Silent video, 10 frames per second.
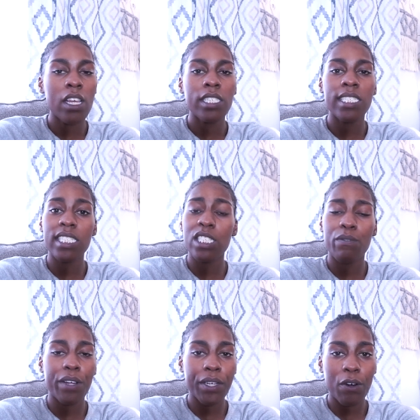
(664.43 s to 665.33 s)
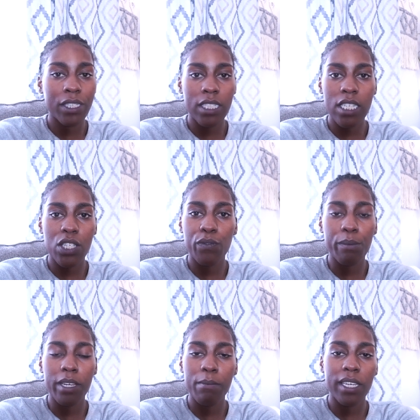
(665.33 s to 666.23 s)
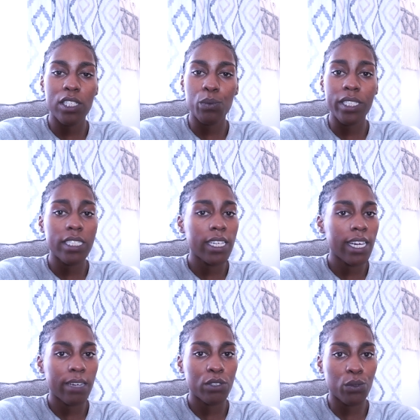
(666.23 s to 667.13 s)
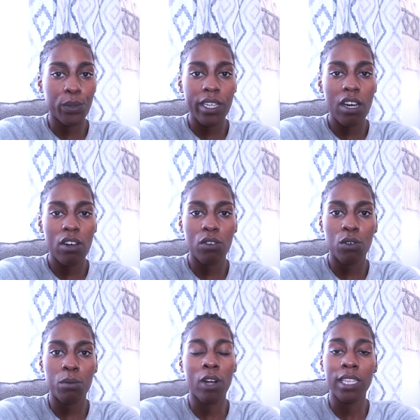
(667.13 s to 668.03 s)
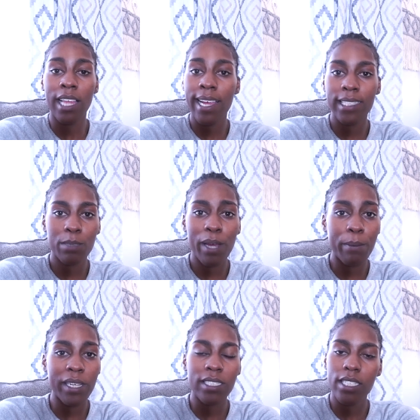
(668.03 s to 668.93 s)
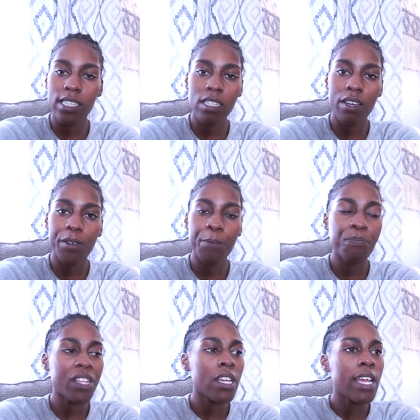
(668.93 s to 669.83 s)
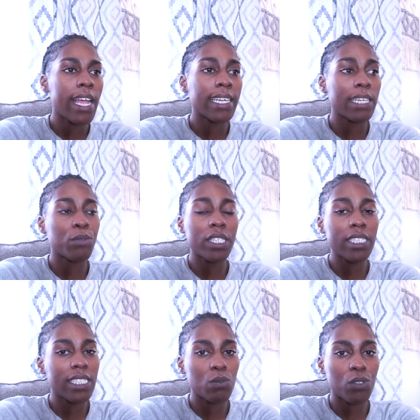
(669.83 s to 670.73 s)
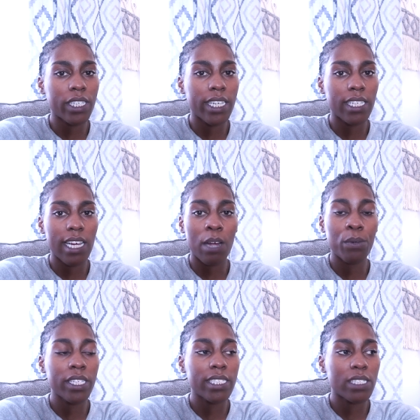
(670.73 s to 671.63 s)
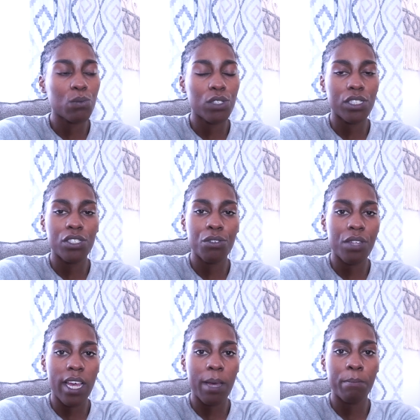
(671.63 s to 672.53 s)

This is a very hard decision for me because we did have to rehome our last baby, Cisco, and I really didn't want to do that.